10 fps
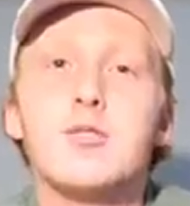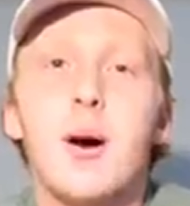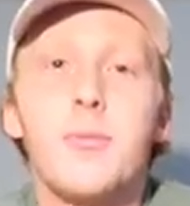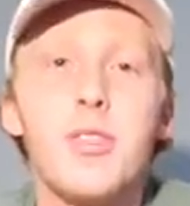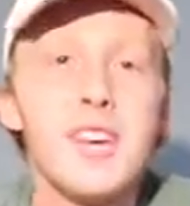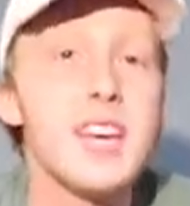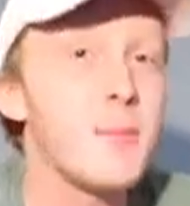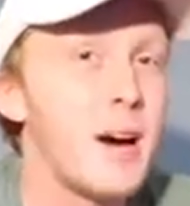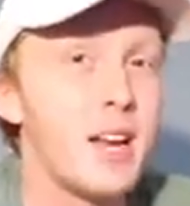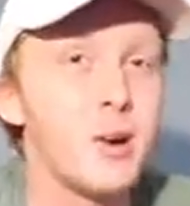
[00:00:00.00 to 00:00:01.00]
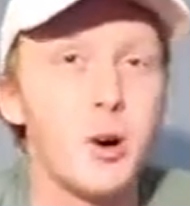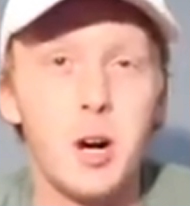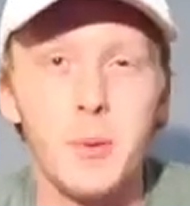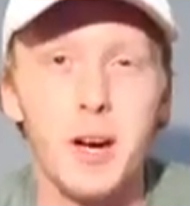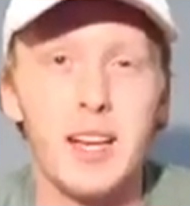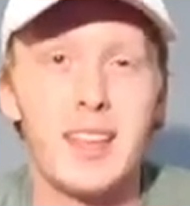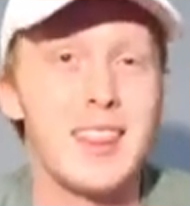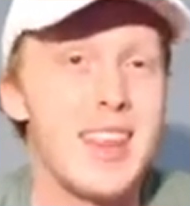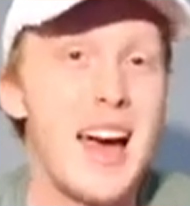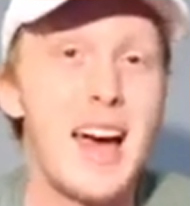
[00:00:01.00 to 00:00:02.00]
so I'm thinking about
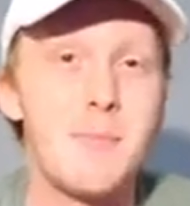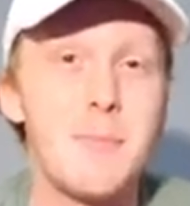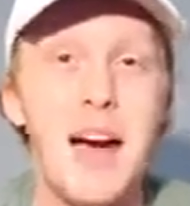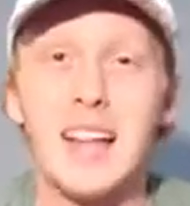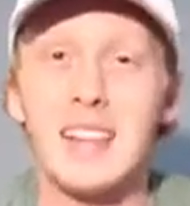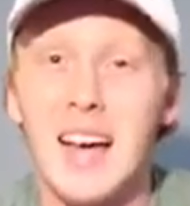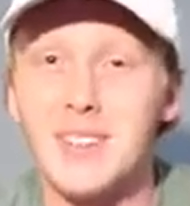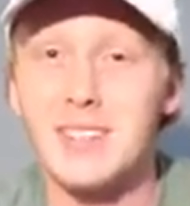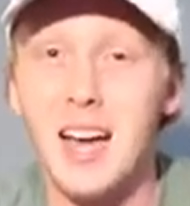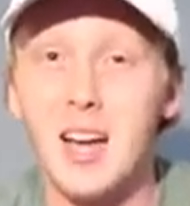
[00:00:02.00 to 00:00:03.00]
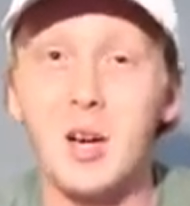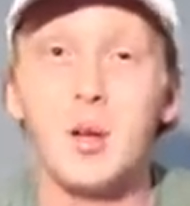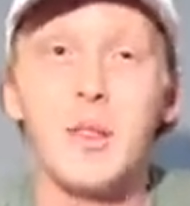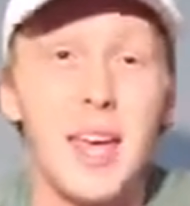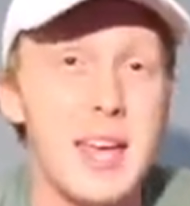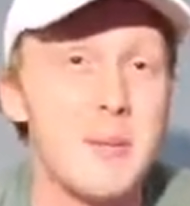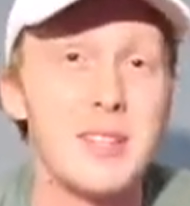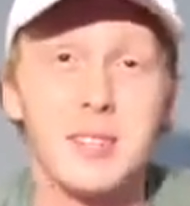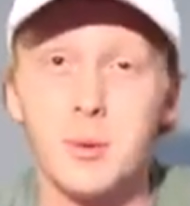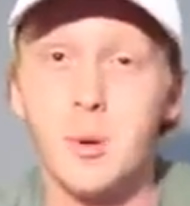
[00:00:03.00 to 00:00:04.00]
incorporating that Bad Lifestyle name
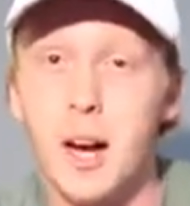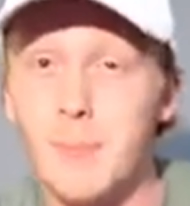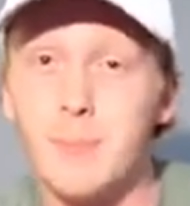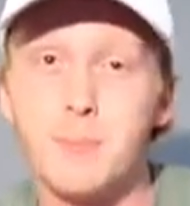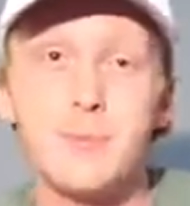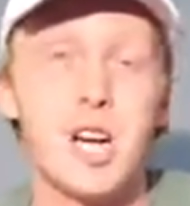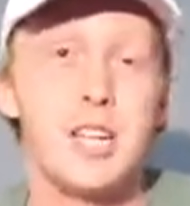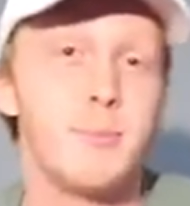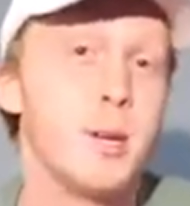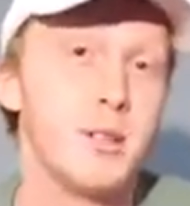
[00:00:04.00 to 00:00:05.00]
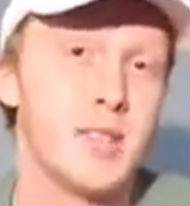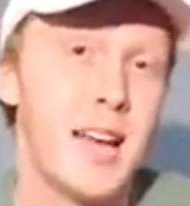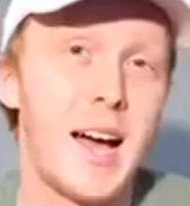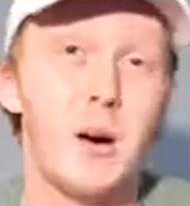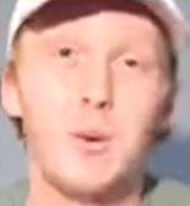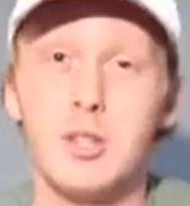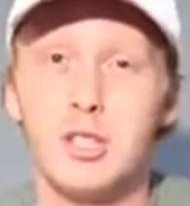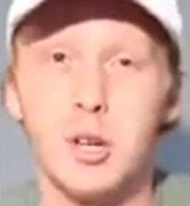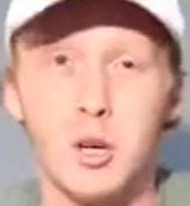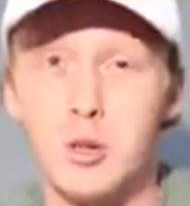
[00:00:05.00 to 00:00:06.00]
into what I'm trying to build now with
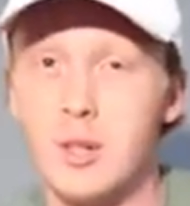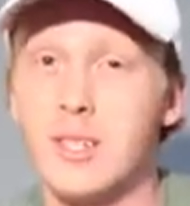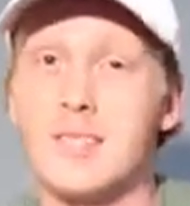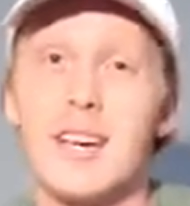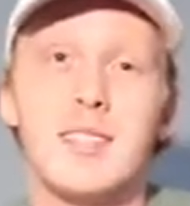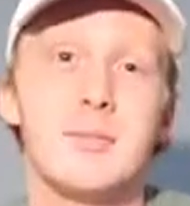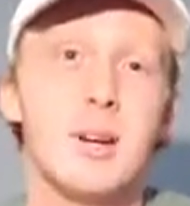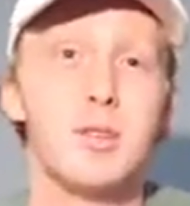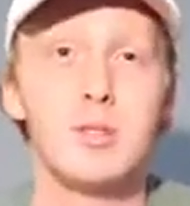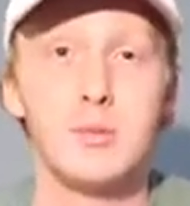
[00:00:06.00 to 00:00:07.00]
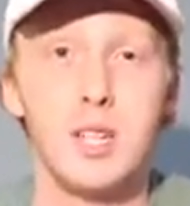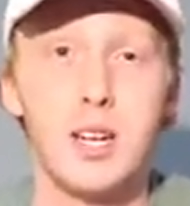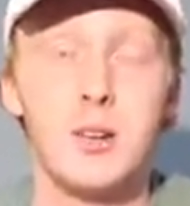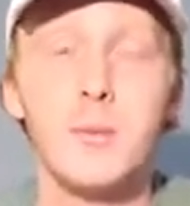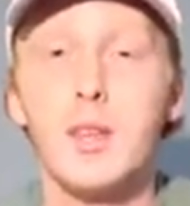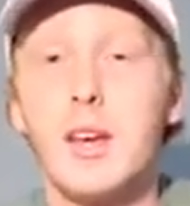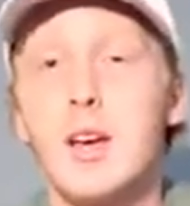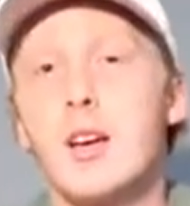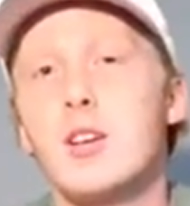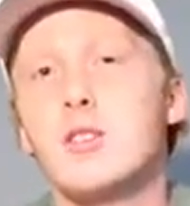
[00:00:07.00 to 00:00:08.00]
the Joker 300ZX on my YouTube channel.
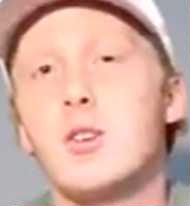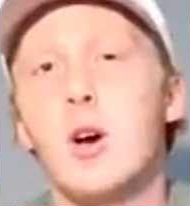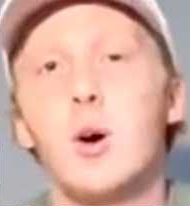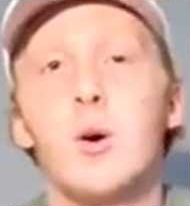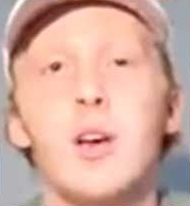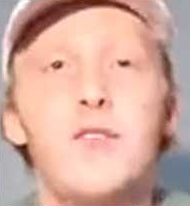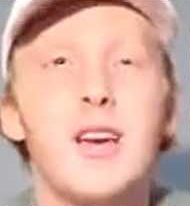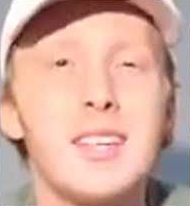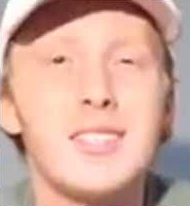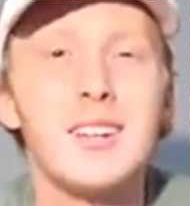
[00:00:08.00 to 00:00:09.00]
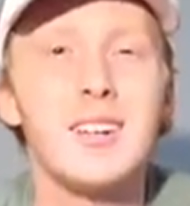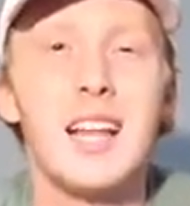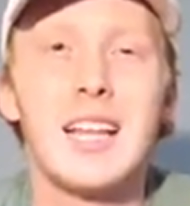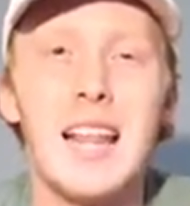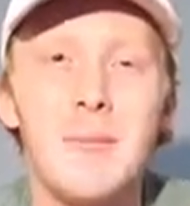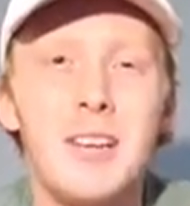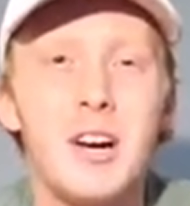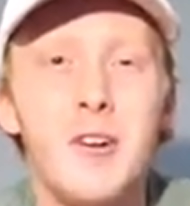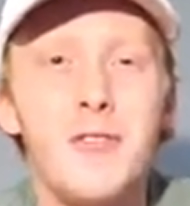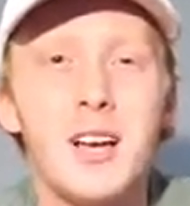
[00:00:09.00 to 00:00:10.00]
So if you guys could, like, let me
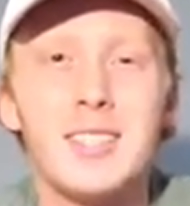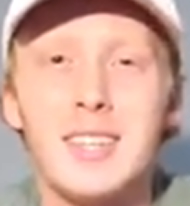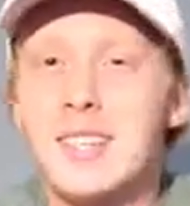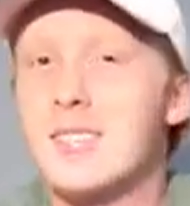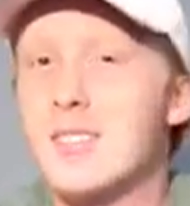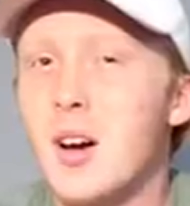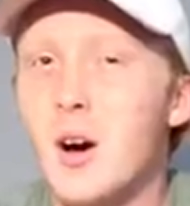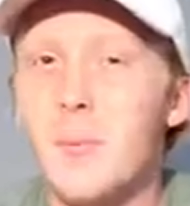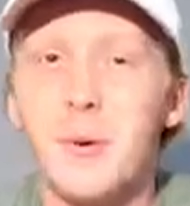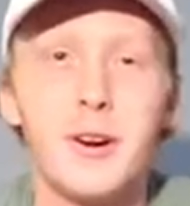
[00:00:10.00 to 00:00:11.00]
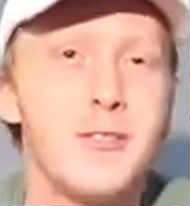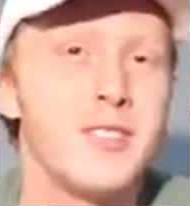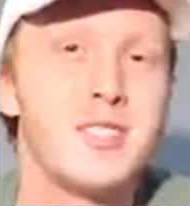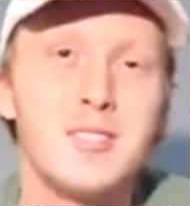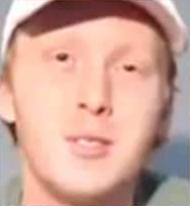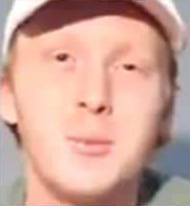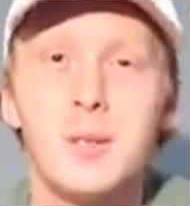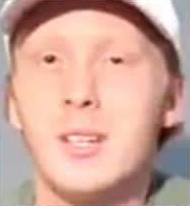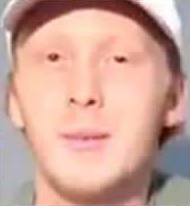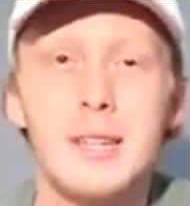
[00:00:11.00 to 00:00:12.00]
know if you guys think it's dope or if it's
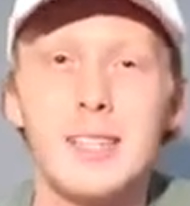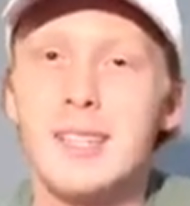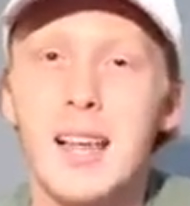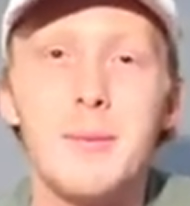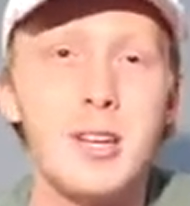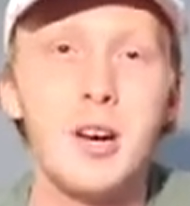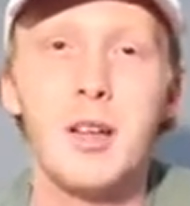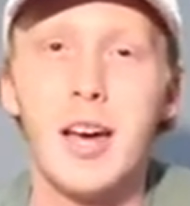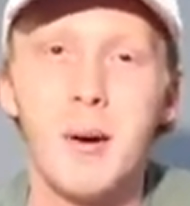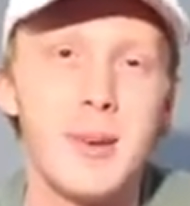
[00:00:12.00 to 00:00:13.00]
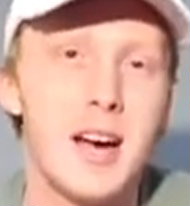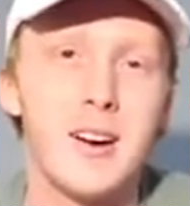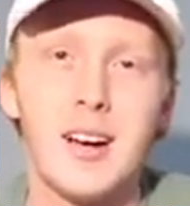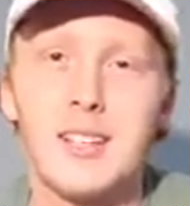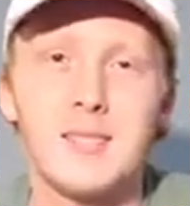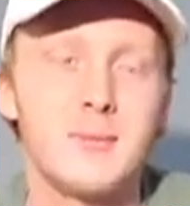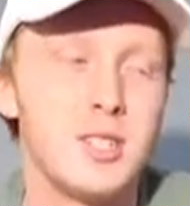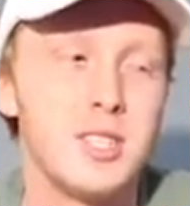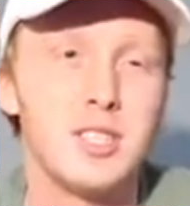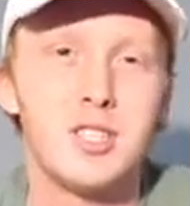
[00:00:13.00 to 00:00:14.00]
stupid. I mean, let me know. Like, help me out, guys. I'm
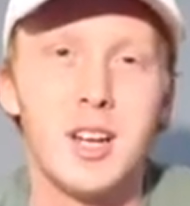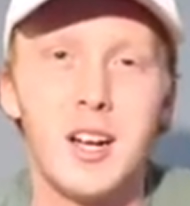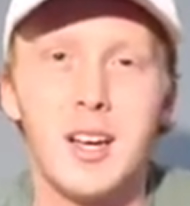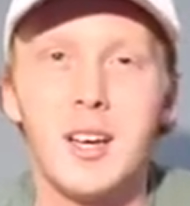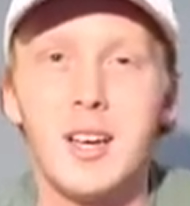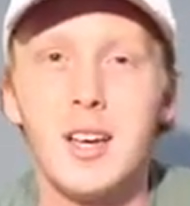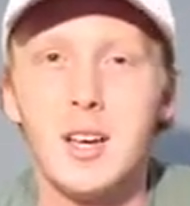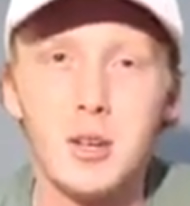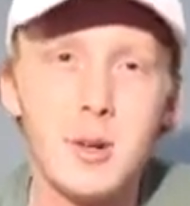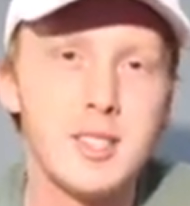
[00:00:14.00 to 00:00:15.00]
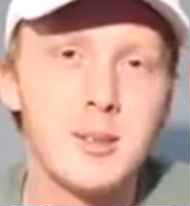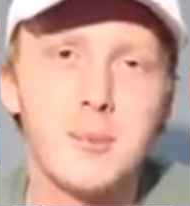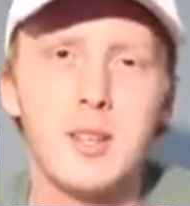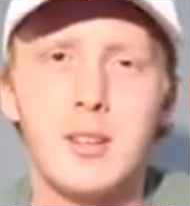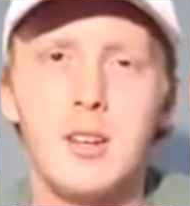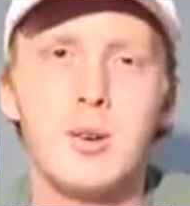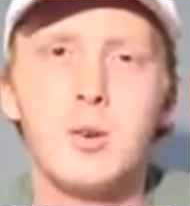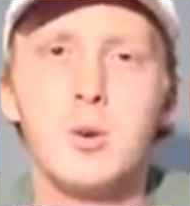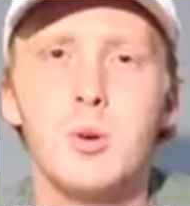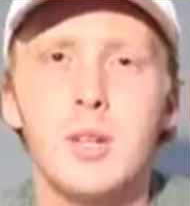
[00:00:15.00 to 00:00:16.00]
really just trying to create something, you know,
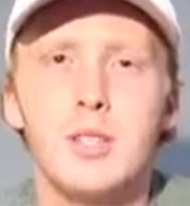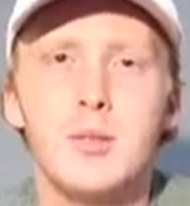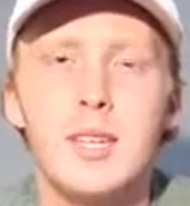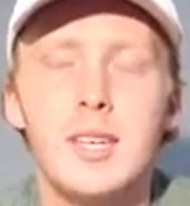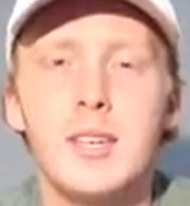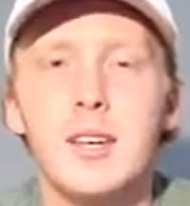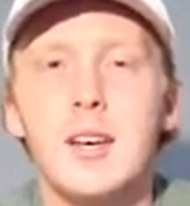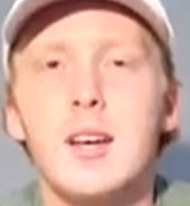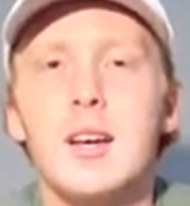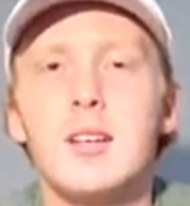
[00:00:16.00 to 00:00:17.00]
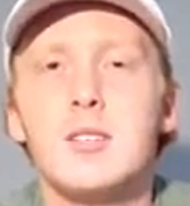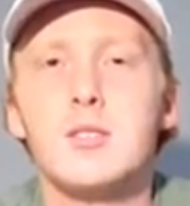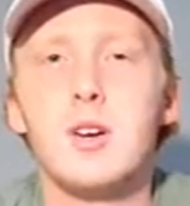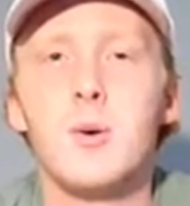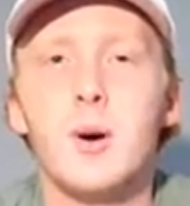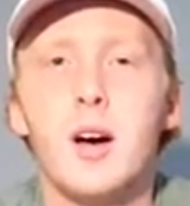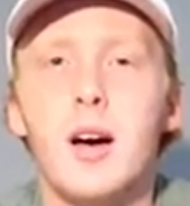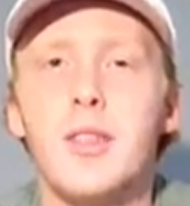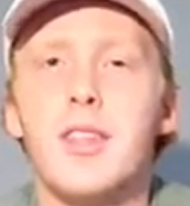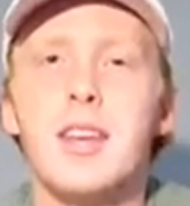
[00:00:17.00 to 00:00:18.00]
cool and unique.
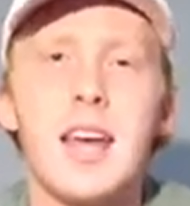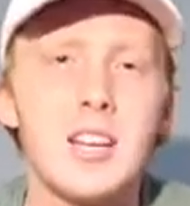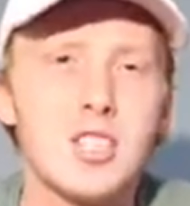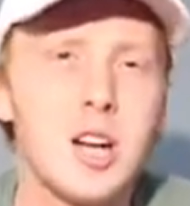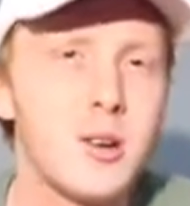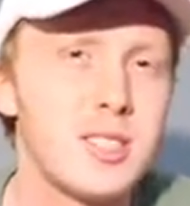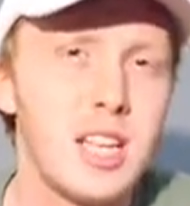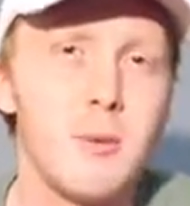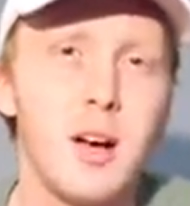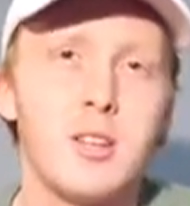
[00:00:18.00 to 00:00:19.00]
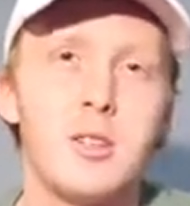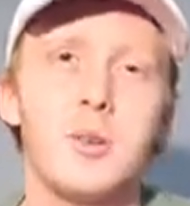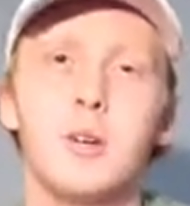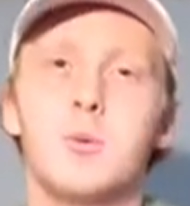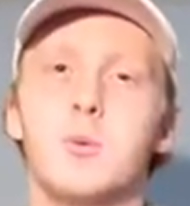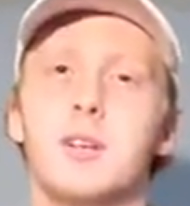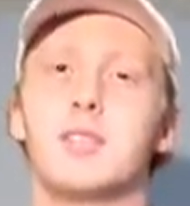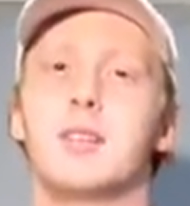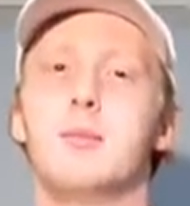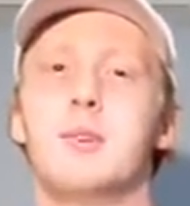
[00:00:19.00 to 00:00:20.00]
So the next shirt I was thinking about doing
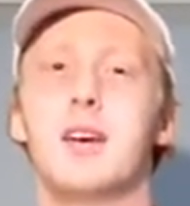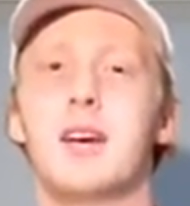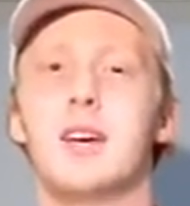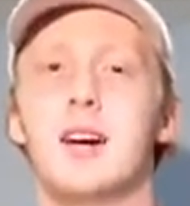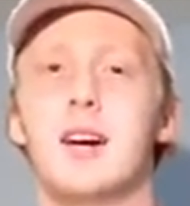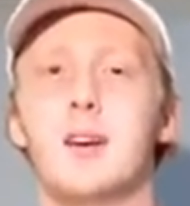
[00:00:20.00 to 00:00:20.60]
is going to be like